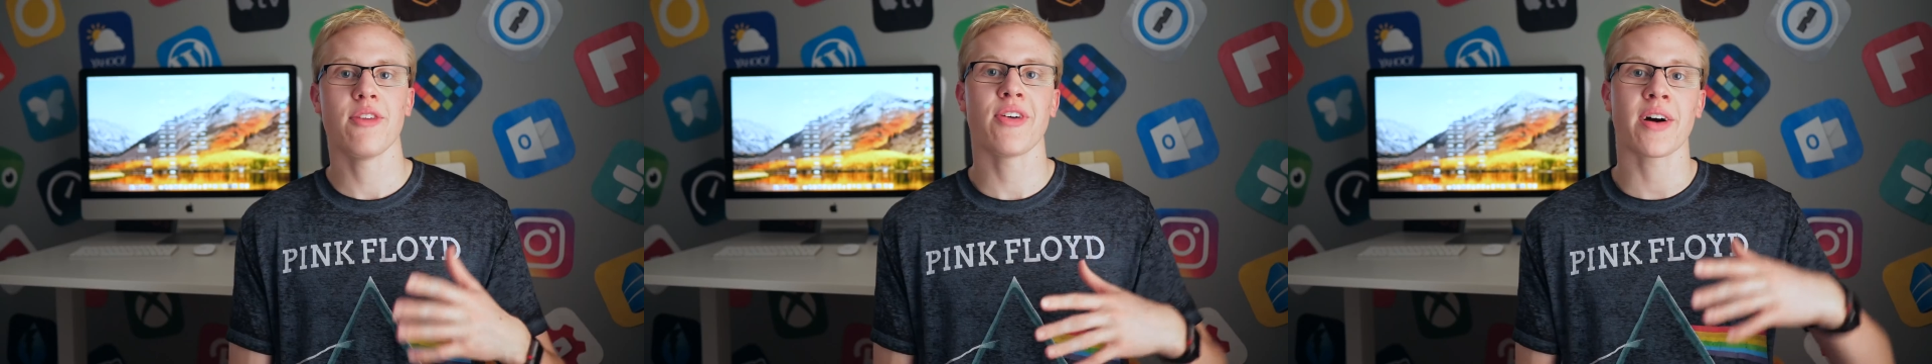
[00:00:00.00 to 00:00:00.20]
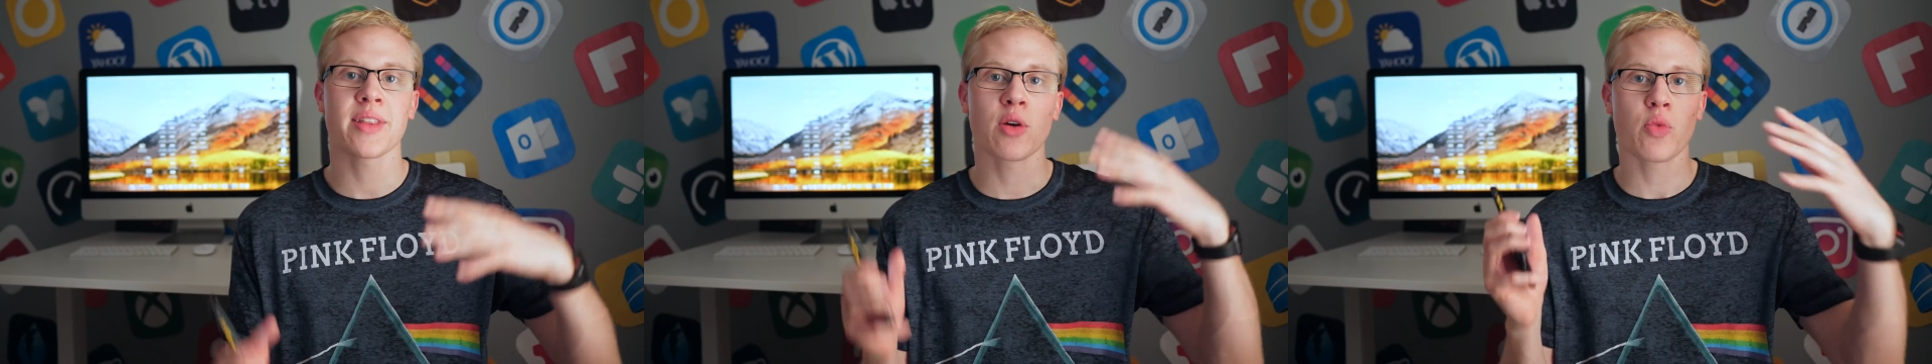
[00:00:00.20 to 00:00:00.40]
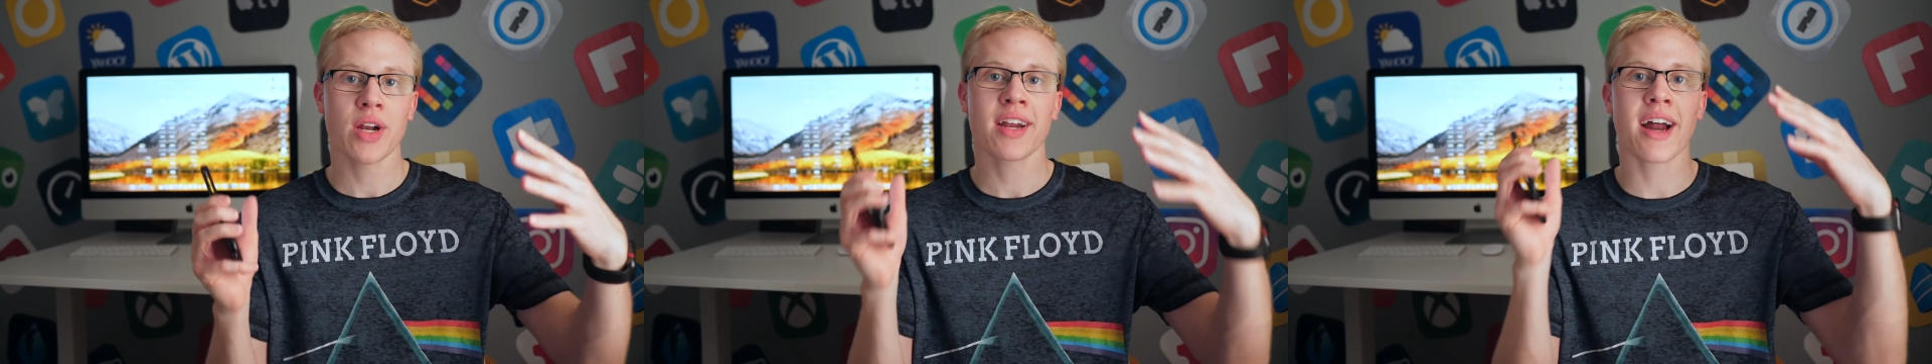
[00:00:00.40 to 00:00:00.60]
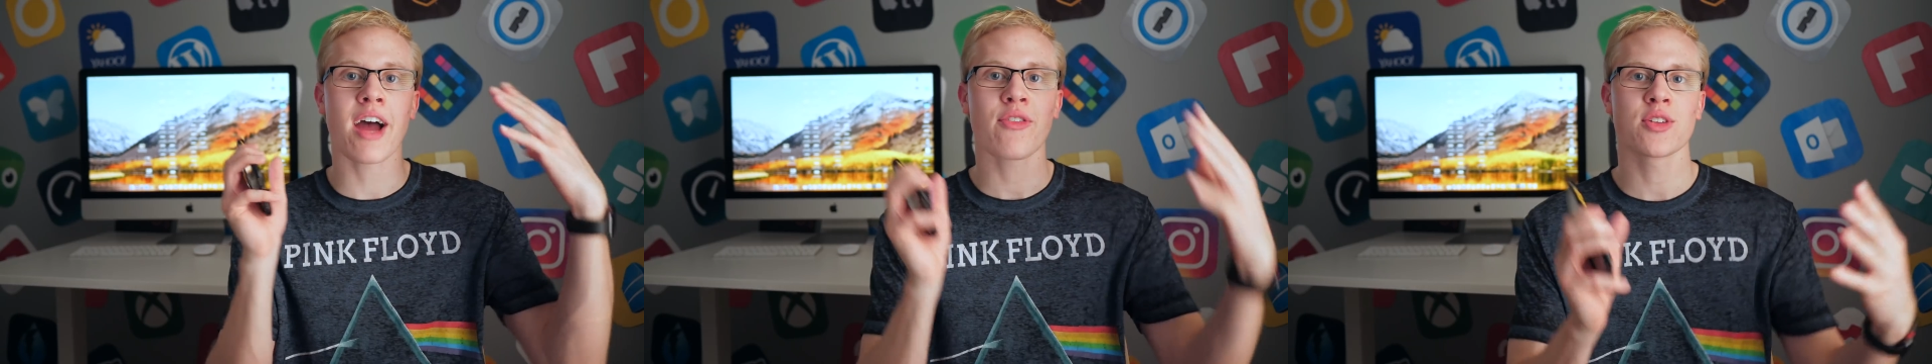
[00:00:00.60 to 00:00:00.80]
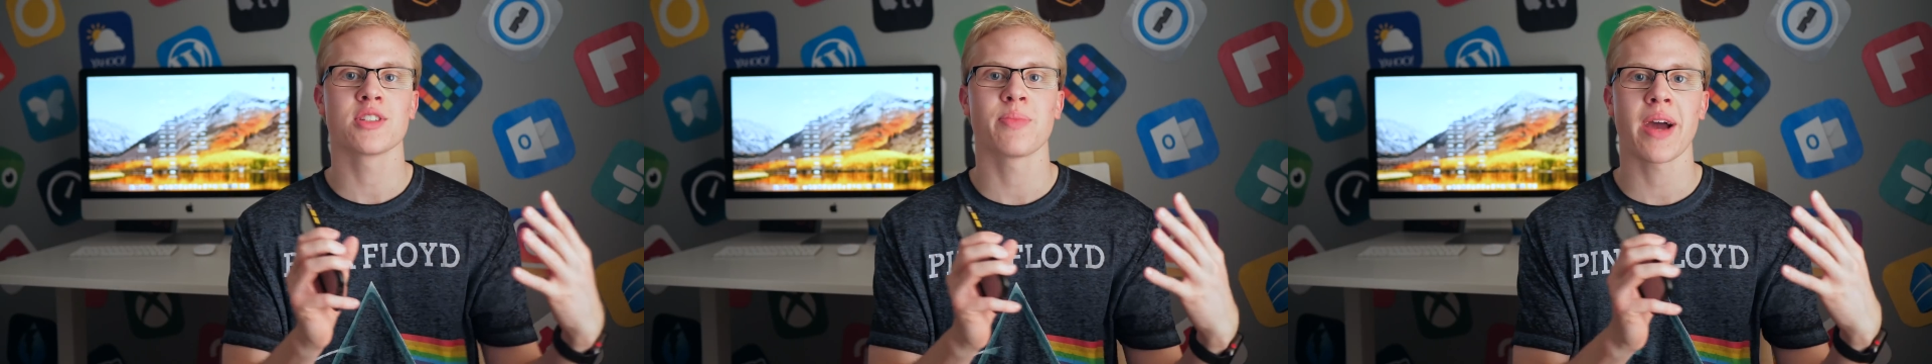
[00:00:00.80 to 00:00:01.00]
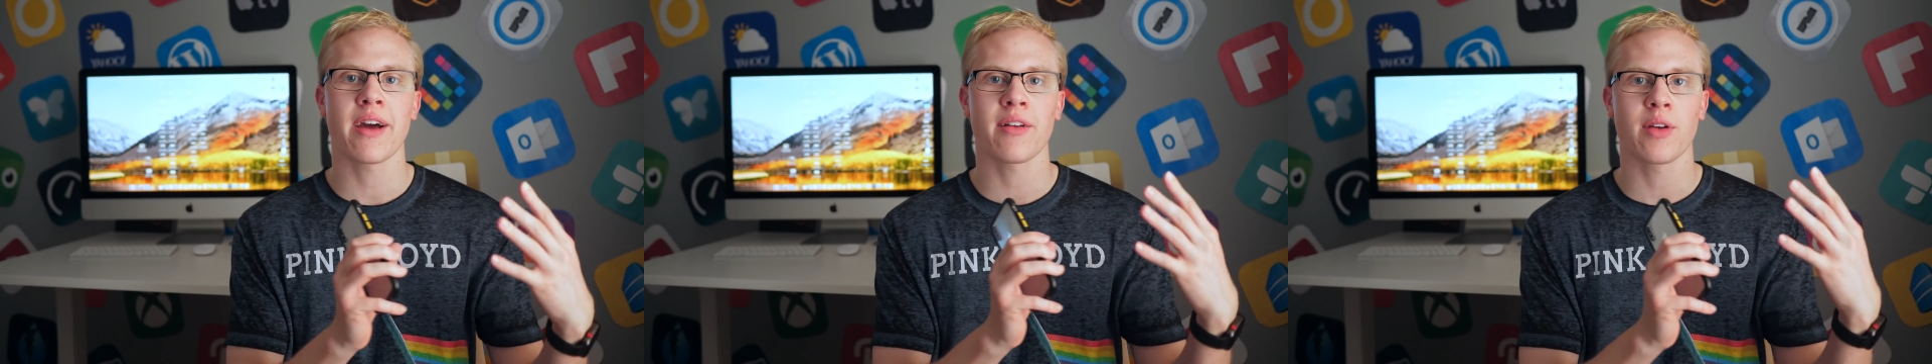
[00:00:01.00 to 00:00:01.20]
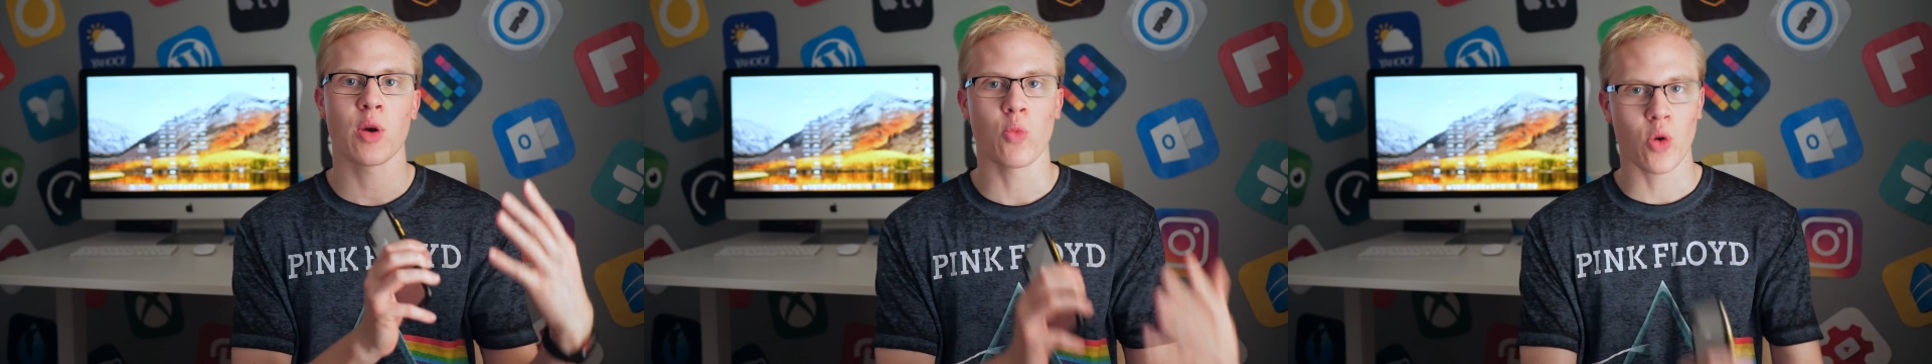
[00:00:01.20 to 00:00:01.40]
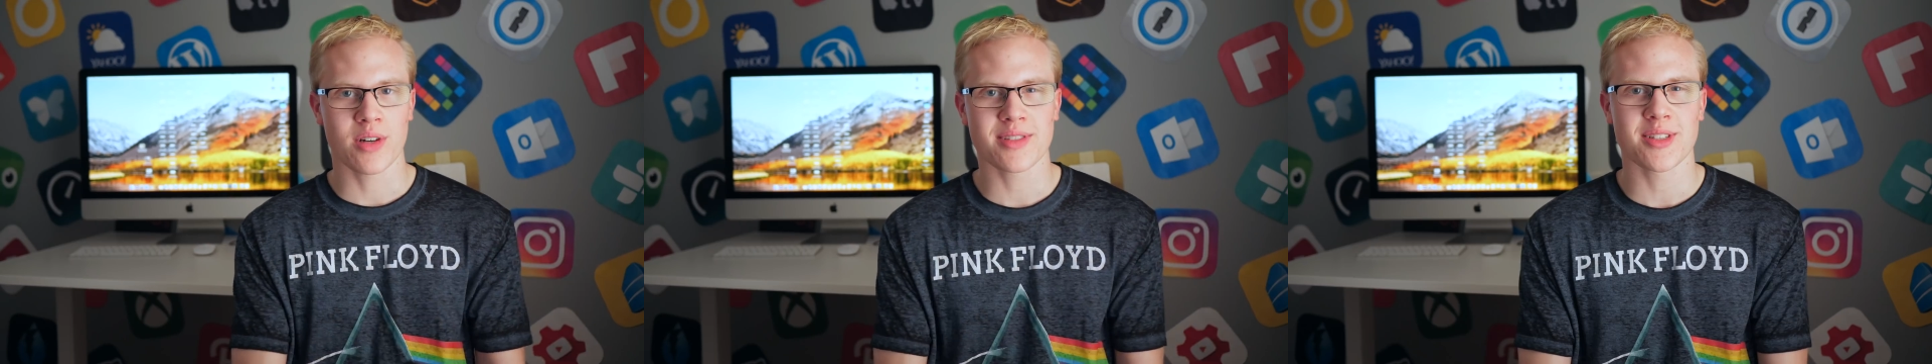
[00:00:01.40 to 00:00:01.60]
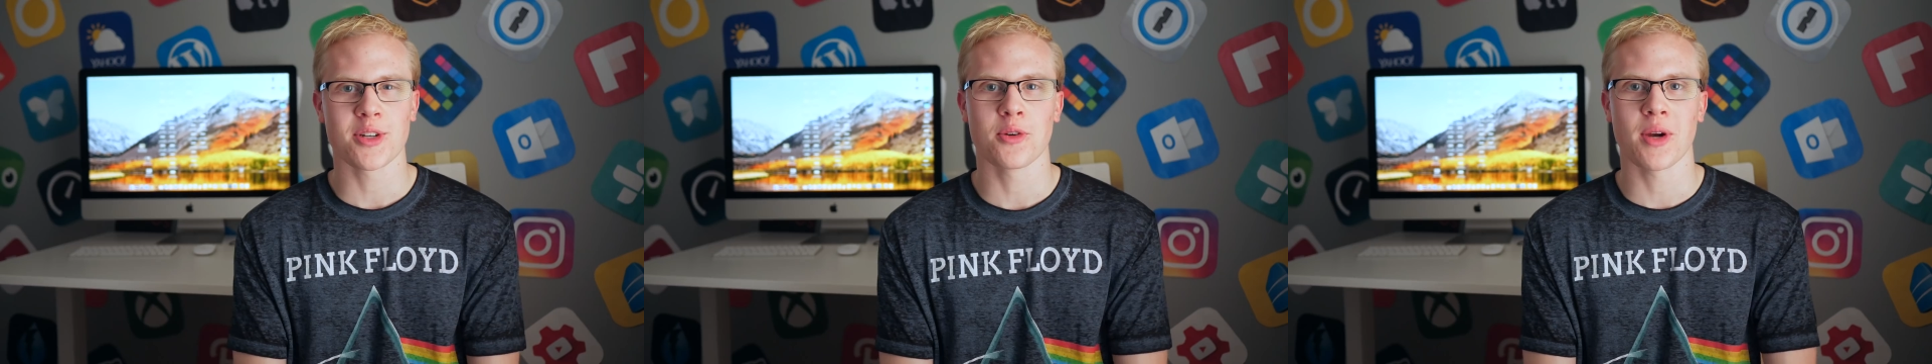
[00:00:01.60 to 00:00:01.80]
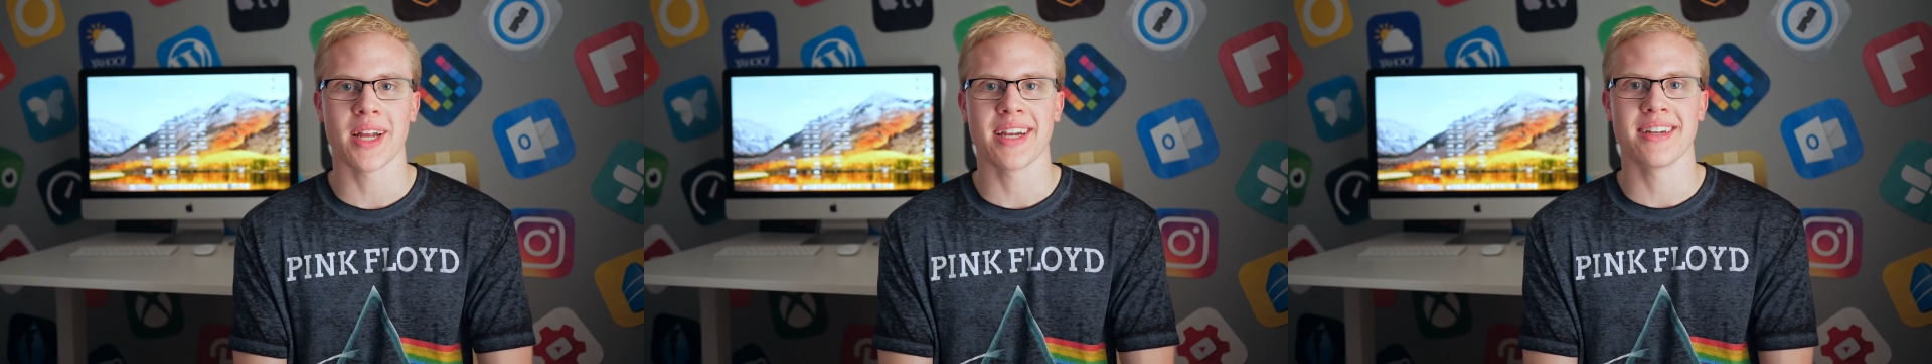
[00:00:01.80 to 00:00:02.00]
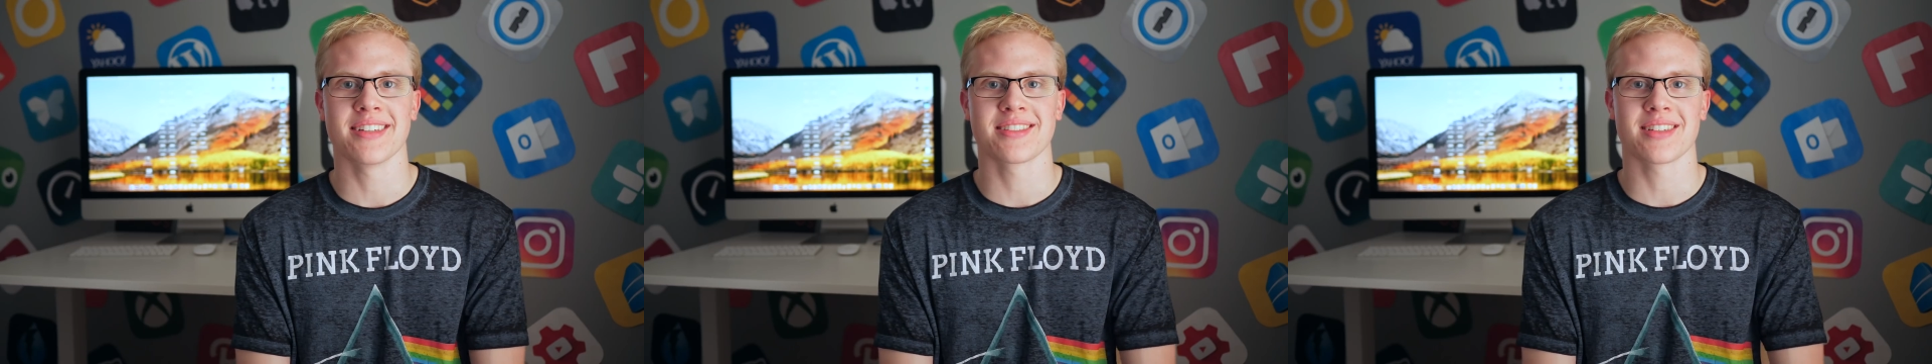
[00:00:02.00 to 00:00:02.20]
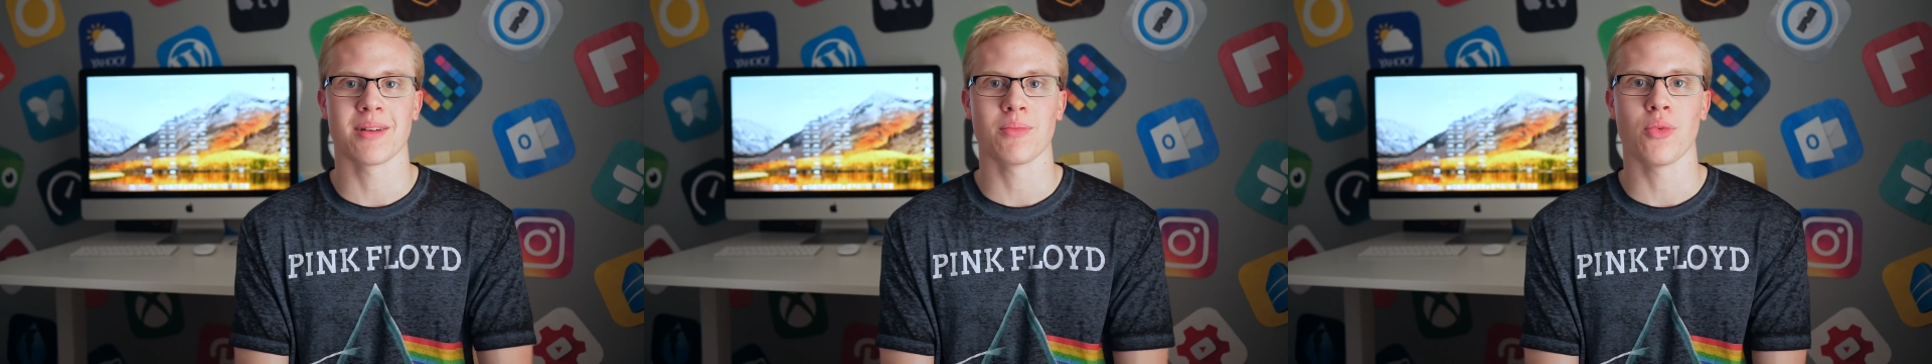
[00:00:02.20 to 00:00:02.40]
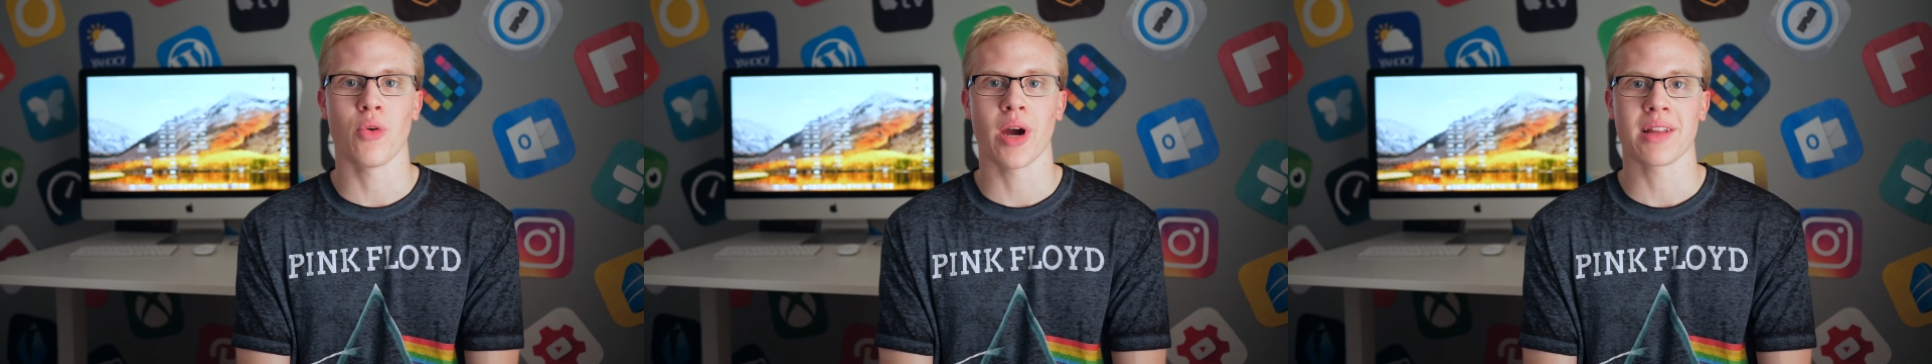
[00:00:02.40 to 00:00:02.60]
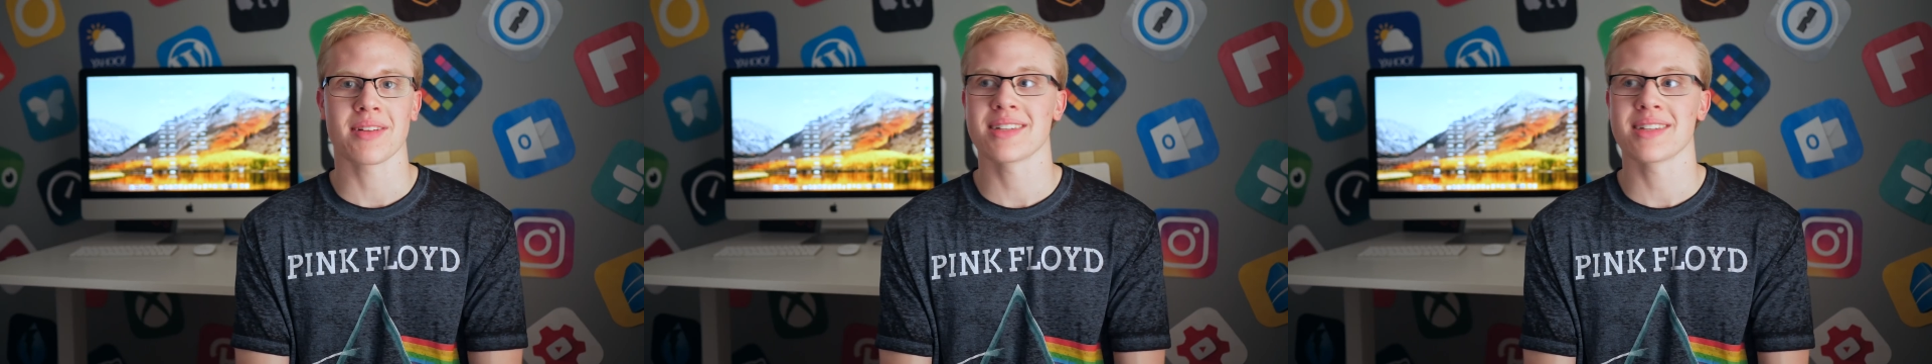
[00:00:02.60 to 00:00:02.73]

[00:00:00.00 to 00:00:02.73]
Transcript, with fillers: He found that when an iPhone's battery was degraded to some point,